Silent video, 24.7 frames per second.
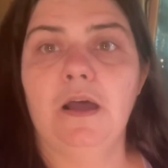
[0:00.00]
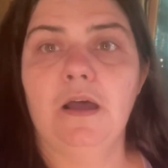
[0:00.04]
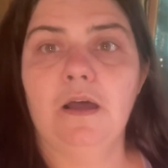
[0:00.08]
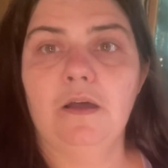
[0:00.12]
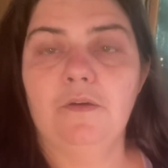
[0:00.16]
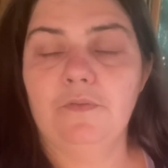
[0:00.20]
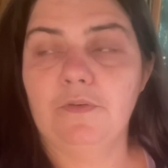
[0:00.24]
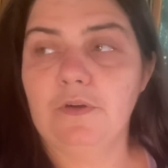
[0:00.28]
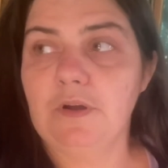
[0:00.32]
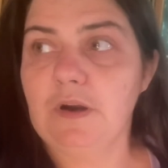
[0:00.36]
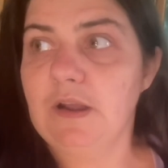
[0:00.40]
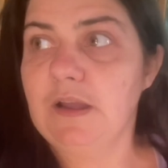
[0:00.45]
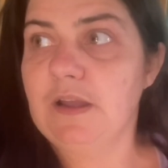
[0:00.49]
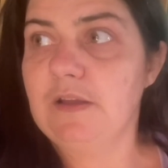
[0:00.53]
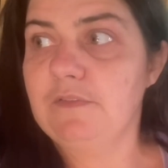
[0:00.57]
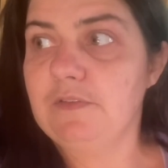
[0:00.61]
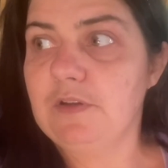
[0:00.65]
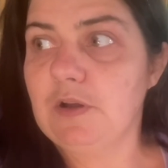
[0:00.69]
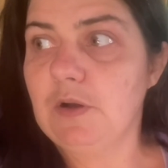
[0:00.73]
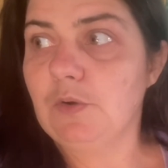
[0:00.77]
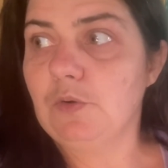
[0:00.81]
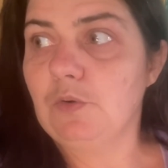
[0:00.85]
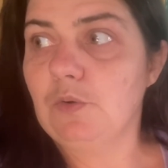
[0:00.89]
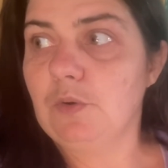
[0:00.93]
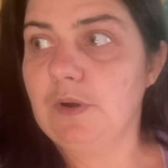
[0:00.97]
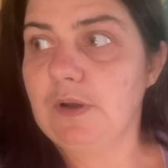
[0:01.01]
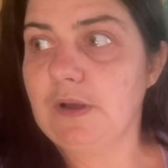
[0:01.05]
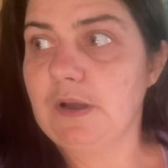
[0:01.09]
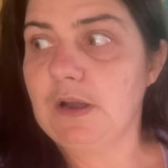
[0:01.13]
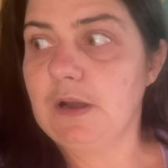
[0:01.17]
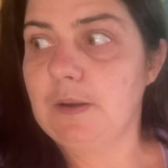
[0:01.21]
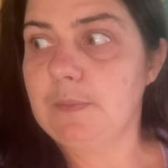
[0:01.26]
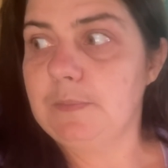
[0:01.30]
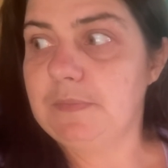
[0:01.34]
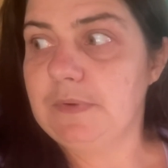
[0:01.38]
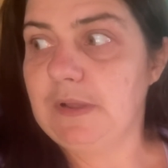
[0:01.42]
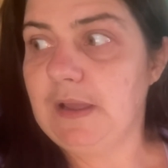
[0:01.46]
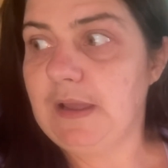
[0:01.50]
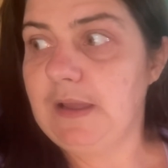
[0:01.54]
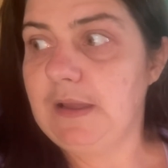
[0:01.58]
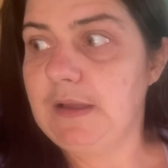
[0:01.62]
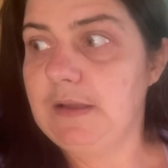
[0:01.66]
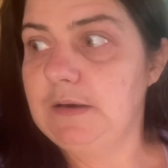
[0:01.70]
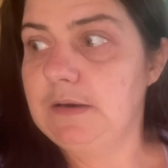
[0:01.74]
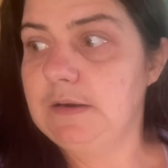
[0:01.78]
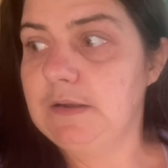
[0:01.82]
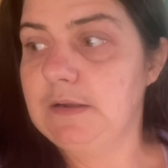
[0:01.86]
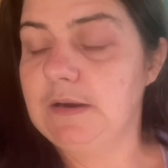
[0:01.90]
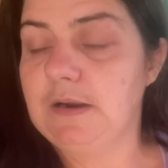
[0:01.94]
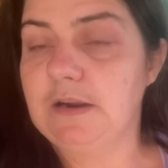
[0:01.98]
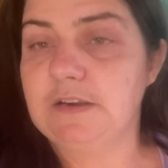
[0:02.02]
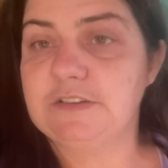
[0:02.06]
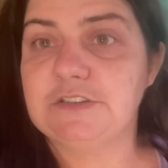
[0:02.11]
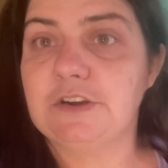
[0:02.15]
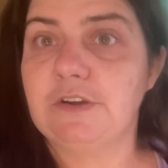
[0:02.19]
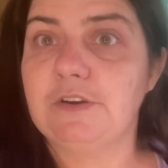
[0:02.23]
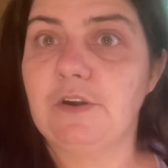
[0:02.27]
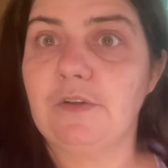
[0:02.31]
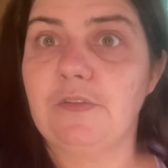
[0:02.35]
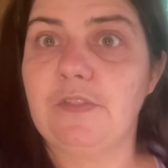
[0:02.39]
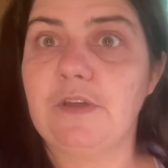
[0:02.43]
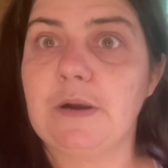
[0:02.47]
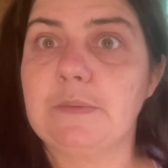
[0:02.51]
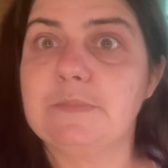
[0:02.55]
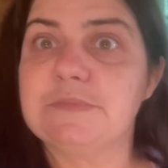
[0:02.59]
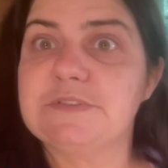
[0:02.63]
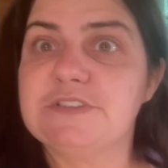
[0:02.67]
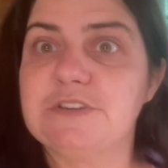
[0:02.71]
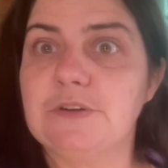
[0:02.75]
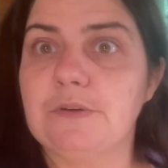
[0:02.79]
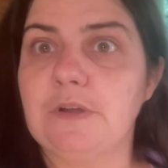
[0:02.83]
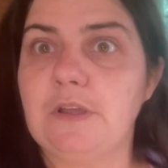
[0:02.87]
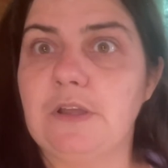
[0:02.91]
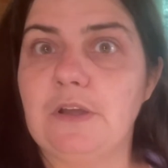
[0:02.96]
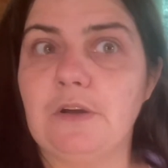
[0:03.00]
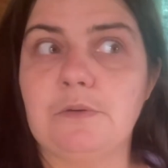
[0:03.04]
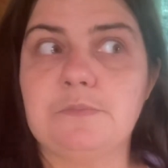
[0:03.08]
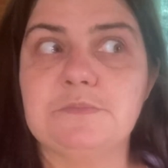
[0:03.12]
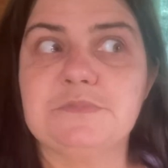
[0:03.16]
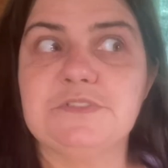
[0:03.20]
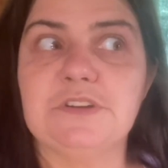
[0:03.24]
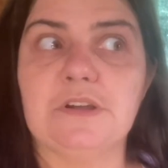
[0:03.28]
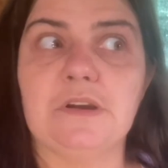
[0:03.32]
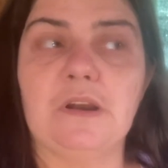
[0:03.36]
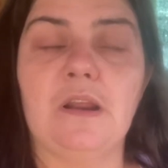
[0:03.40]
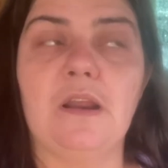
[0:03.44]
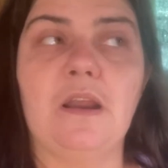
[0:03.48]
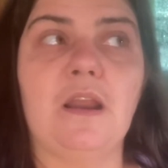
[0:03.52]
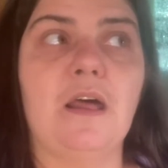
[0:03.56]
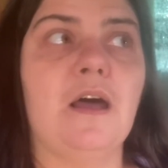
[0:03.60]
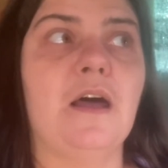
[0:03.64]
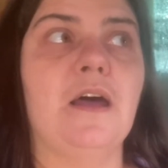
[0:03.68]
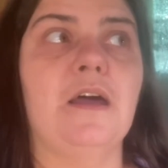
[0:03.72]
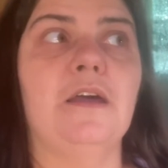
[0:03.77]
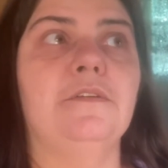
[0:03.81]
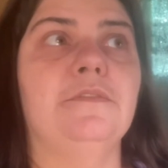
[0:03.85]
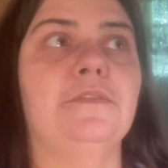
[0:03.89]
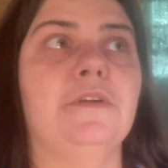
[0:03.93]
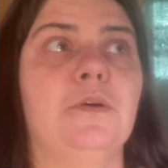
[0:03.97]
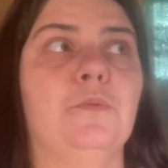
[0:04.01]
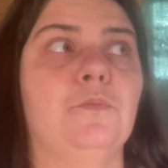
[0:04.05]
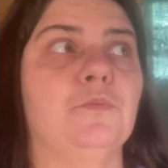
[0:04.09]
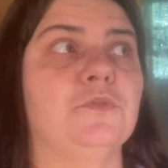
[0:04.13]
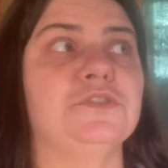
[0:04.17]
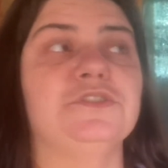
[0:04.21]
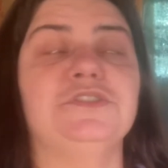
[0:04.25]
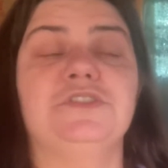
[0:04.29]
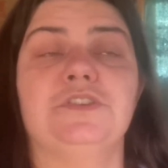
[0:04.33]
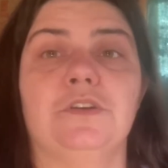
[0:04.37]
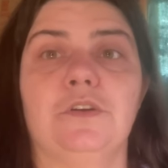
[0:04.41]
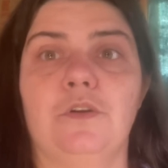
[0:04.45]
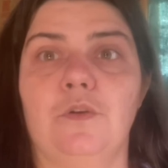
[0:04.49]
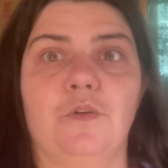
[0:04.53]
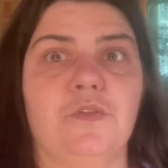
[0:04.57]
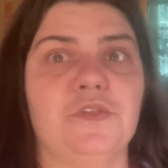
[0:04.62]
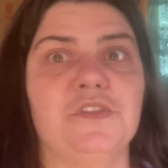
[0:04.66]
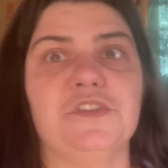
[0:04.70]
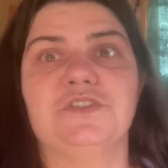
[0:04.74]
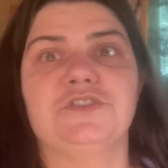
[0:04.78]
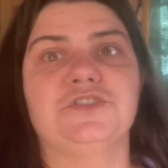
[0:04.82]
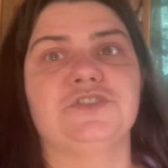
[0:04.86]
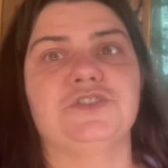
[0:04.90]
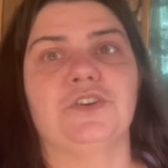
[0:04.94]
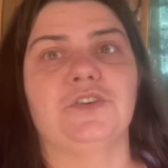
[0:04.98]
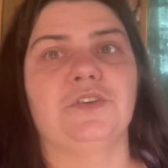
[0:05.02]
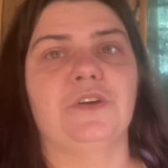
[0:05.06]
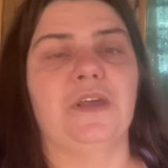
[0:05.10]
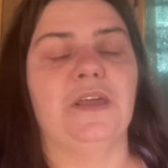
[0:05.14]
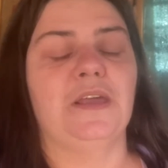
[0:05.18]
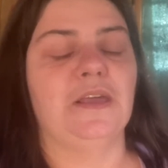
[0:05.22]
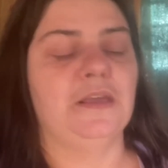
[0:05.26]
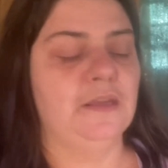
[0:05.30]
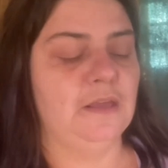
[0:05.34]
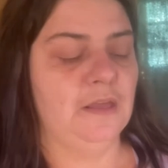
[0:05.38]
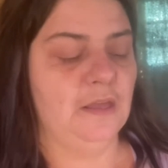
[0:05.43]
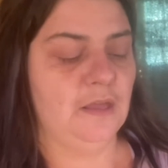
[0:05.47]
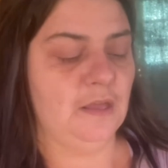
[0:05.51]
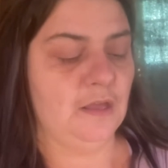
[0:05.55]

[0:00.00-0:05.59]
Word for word: we're going to give y'all a quick update. Let y'all know that I'm still here. I'm still alive. And we're still on this journey.